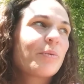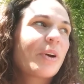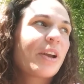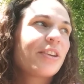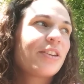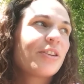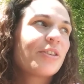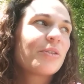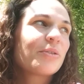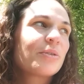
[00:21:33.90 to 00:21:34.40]
in
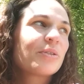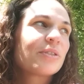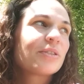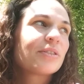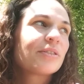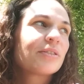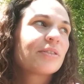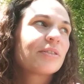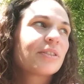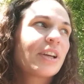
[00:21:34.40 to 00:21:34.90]
BYU?
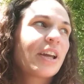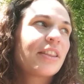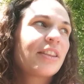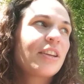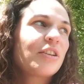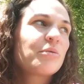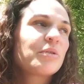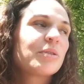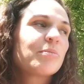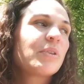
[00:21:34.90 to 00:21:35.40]
I
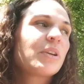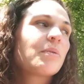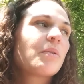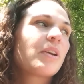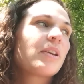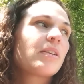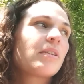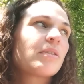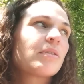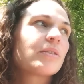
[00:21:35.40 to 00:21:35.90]
think it was
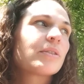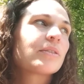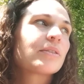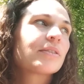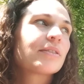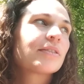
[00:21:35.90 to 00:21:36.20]
BYU.